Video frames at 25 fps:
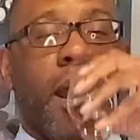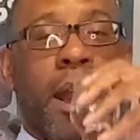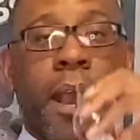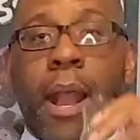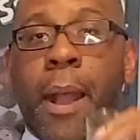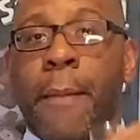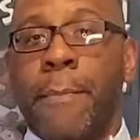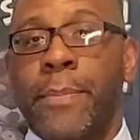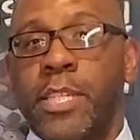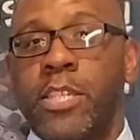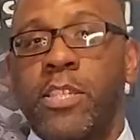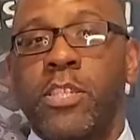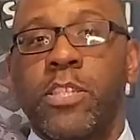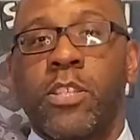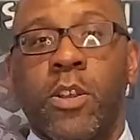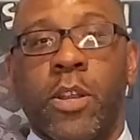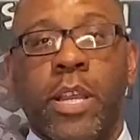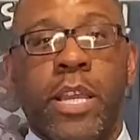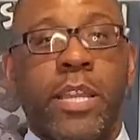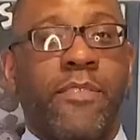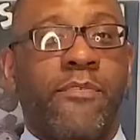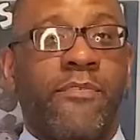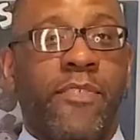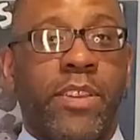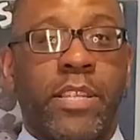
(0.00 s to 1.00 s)
I'm gonna just go
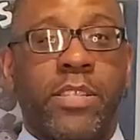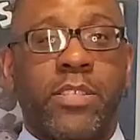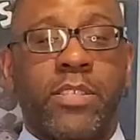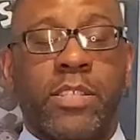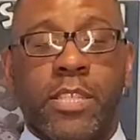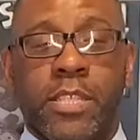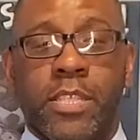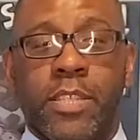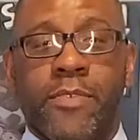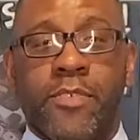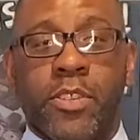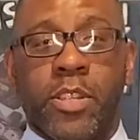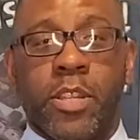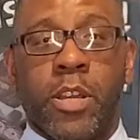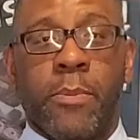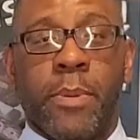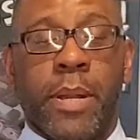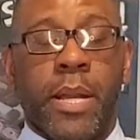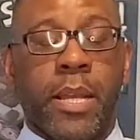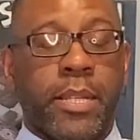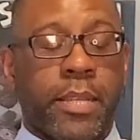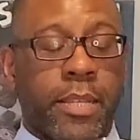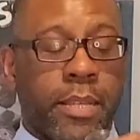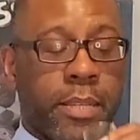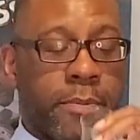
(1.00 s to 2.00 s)
ahead and finish this if you don't mind.